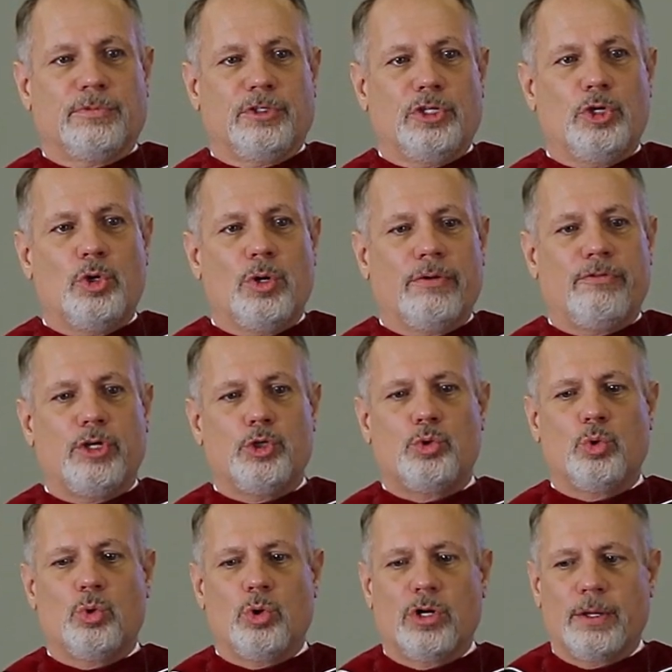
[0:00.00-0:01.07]
you have
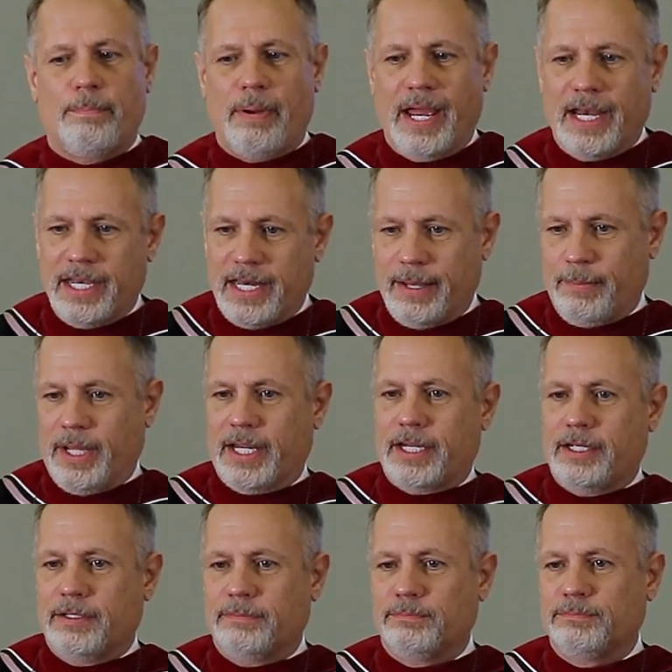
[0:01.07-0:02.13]
endured a pandemic.
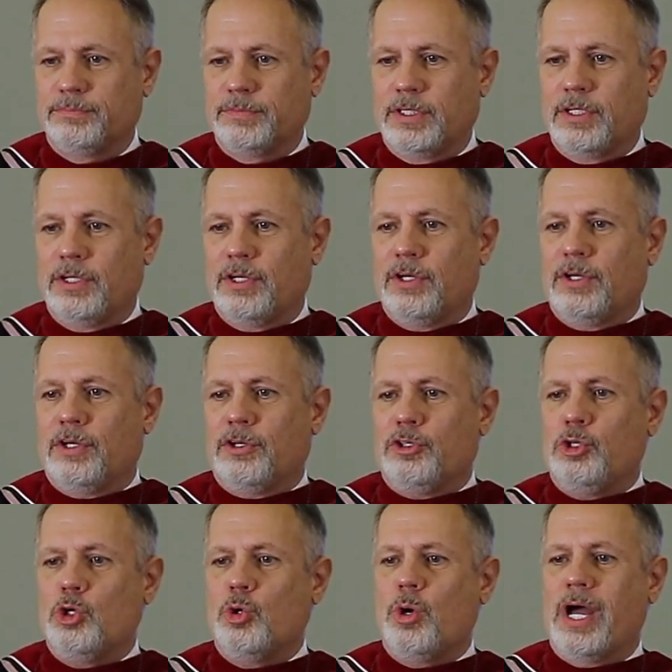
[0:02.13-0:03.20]

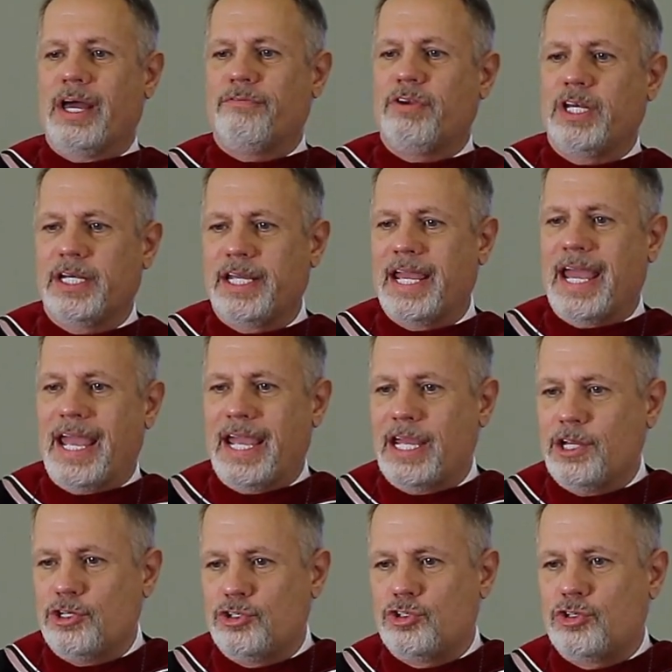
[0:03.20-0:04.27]
You have
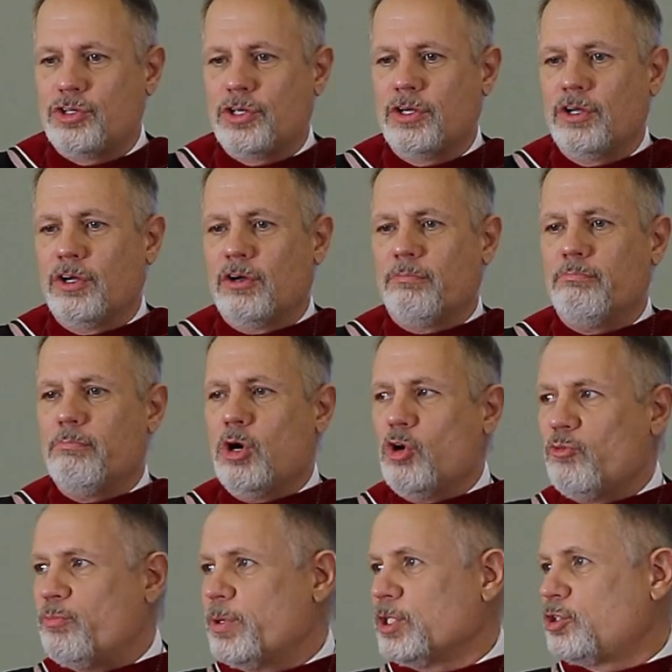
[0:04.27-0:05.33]
engaged
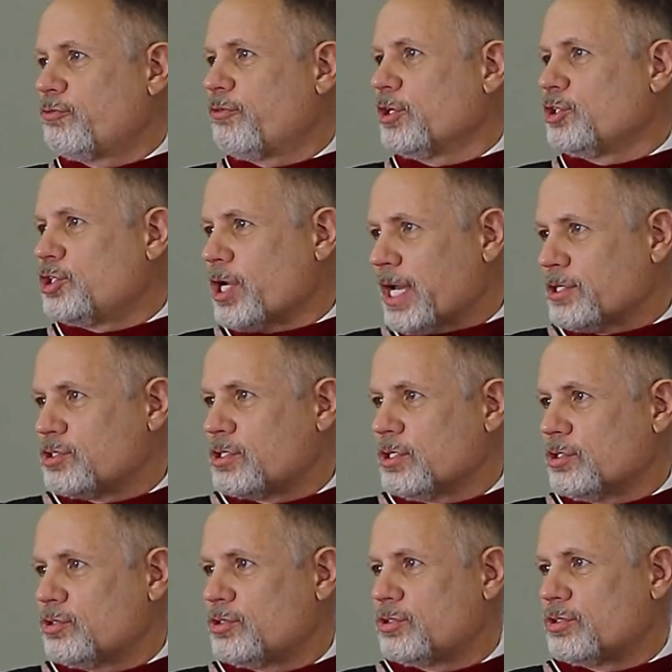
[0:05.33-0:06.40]
movements for
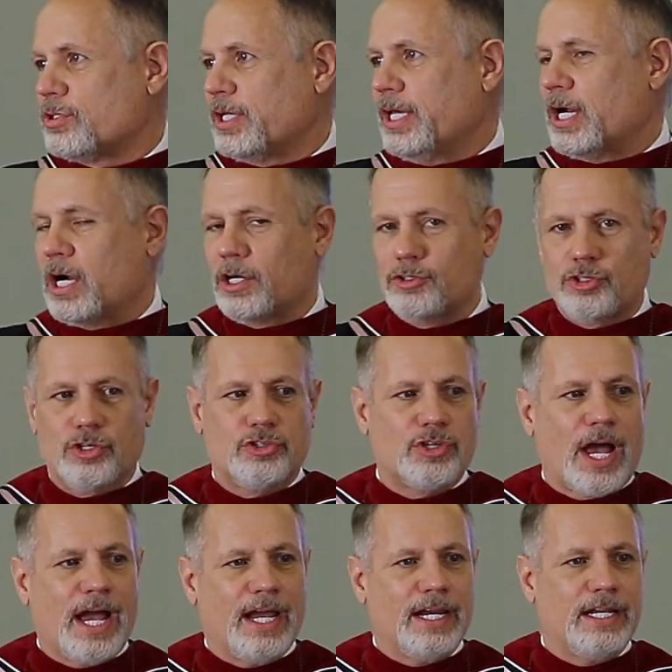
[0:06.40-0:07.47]
justice in our
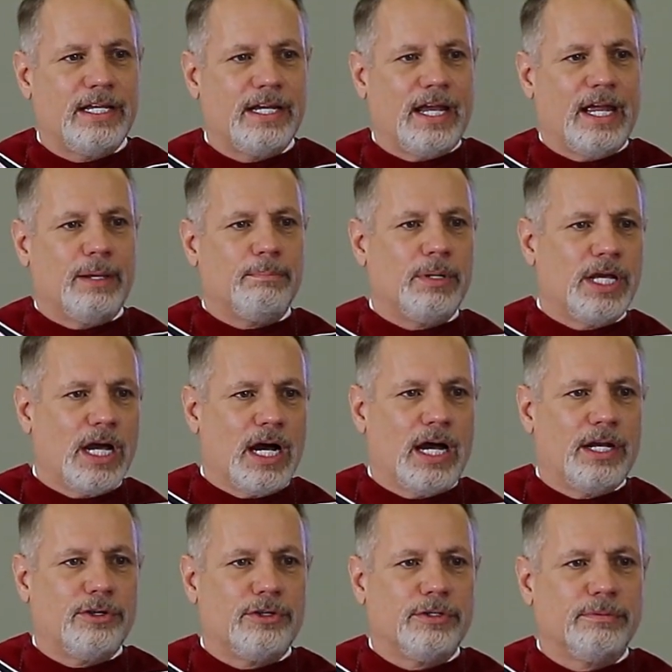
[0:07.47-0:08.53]
society and
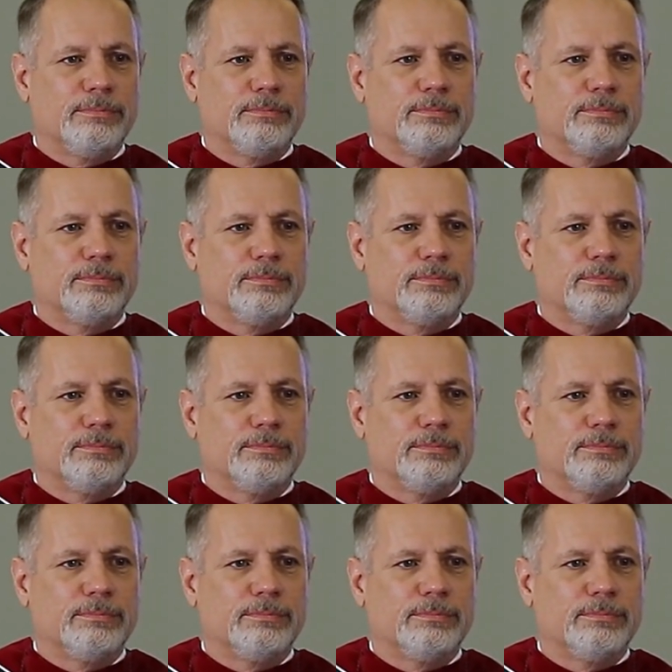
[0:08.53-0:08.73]
beyond.